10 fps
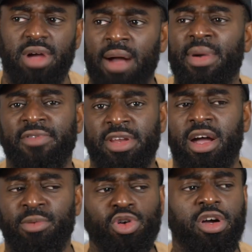I'm having that.
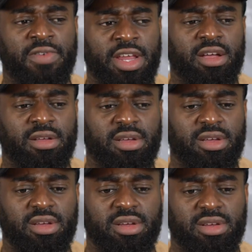I'm all over that.
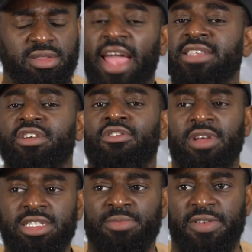That is a
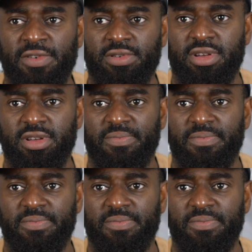crazy midfield.